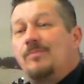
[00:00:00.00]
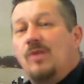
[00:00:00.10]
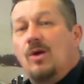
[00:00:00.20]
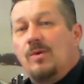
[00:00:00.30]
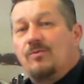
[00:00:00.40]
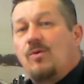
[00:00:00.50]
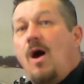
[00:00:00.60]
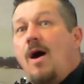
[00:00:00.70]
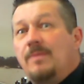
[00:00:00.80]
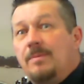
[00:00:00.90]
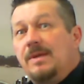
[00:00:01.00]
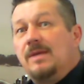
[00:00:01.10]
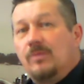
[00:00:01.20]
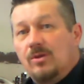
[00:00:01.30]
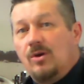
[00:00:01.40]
You know, we've robbed the people, you